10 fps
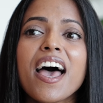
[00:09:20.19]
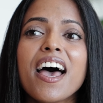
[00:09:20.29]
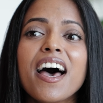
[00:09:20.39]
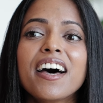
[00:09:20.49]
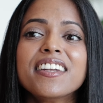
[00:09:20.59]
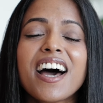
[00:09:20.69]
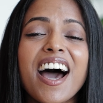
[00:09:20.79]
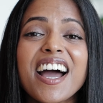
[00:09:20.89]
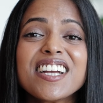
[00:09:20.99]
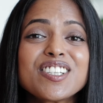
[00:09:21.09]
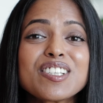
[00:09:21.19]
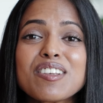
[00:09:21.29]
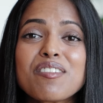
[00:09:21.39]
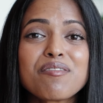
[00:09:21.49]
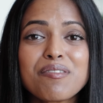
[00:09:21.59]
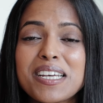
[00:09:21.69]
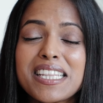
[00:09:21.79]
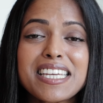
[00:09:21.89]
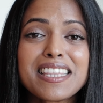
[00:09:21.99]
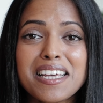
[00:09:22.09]
and I just
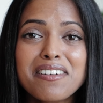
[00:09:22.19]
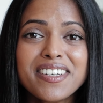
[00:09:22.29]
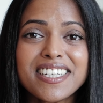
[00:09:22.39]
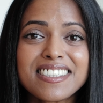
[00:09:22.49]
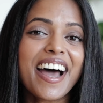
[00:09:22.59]
really love it.